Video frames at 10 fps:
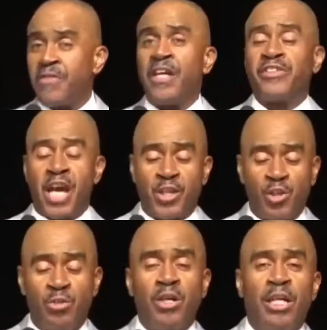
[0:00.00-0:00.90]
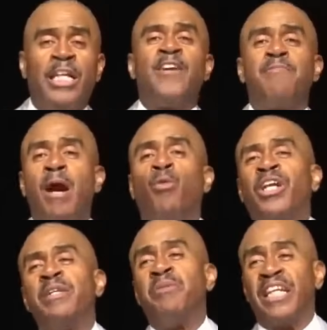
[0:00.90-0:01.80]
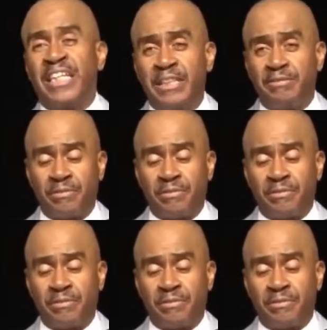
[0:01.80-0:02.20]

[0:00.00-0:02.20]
And then tell you, live by what he believes.